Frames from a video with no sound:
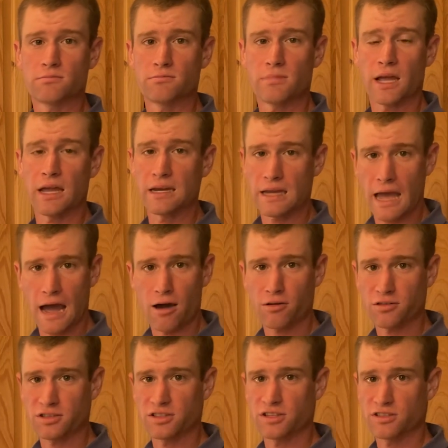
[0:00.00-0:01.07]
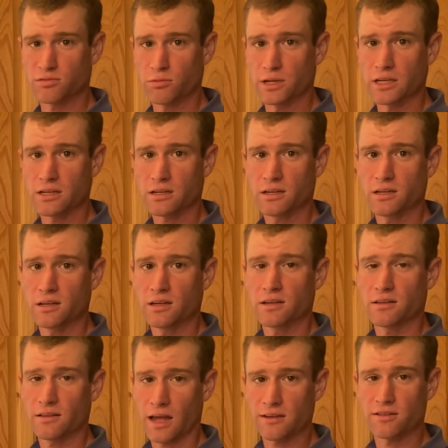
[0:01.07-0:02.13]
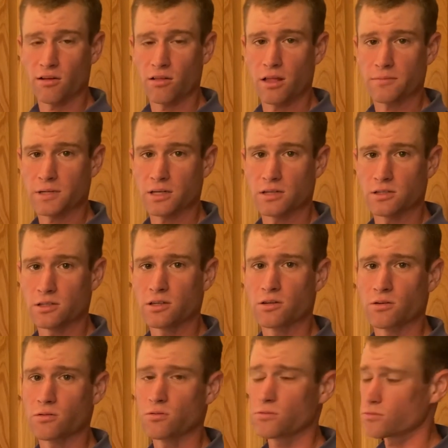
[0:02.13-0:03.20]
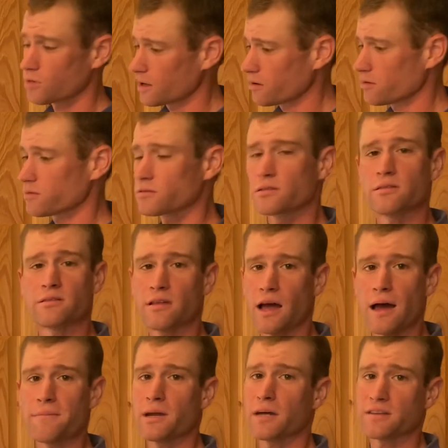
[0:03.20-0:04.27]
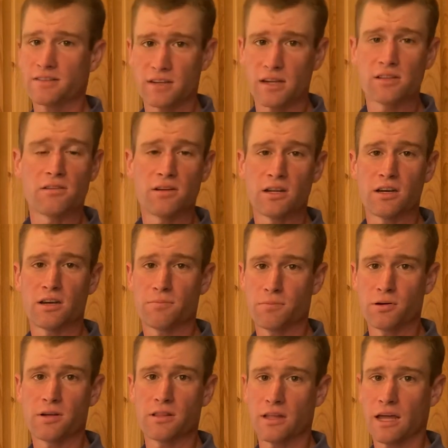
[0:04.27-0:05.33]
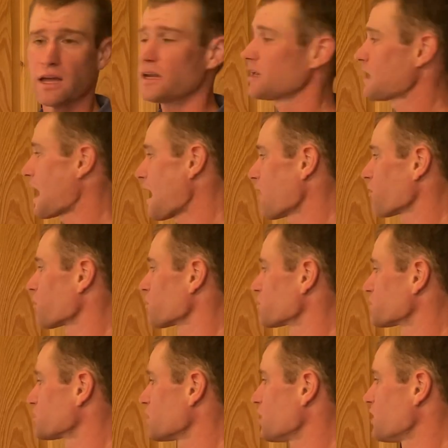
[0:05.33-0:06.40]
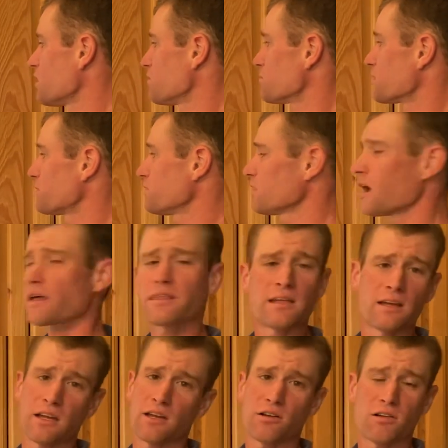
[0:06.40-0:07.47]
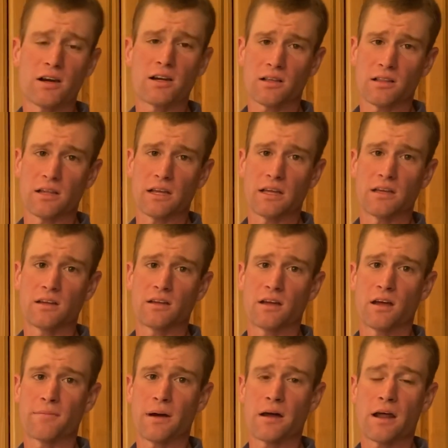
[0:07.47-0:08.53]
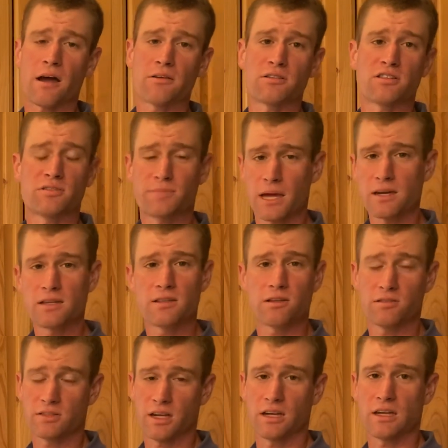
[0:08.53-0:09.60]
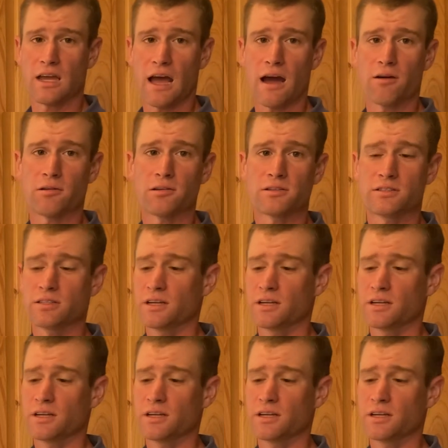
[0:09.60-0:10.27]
80 hours this week, that's all I'm going to do. Well, I'm not saying you needed to put in the 80 hours, but if you're not thinking critically about how you're spending those 80 hours,